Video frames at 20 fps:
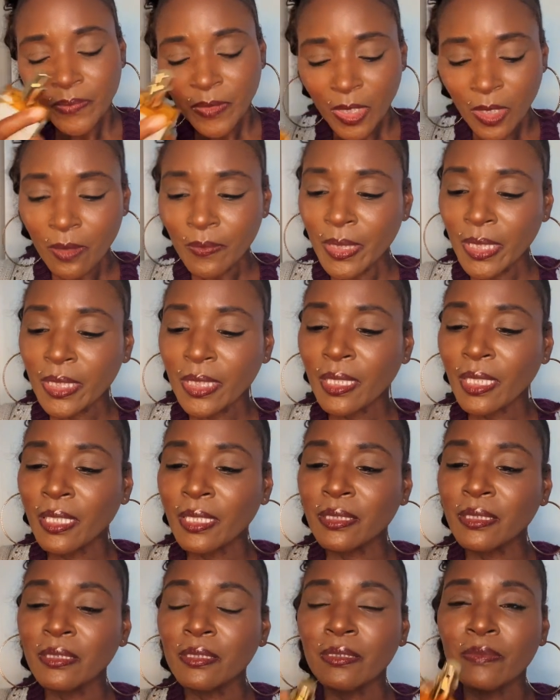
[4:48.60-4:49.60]
Oh my
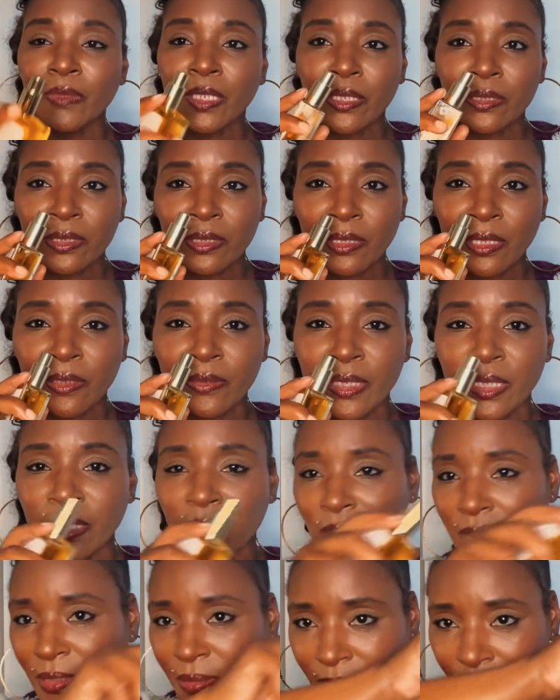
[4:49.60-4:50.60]
God, this smells so
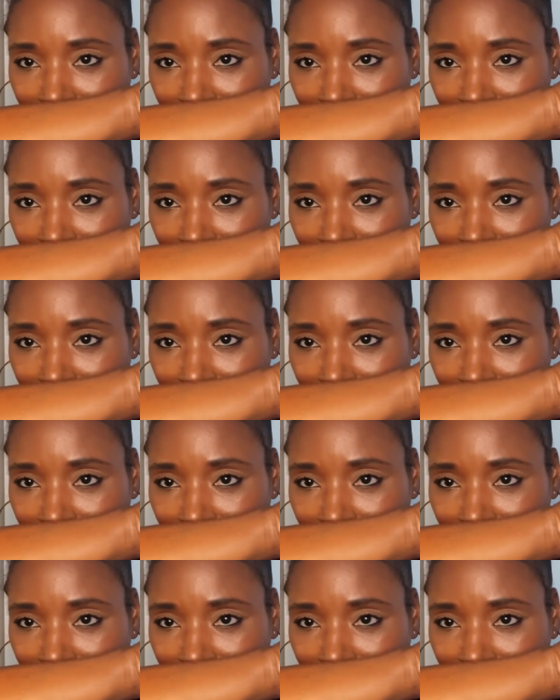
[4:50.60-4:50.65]
good.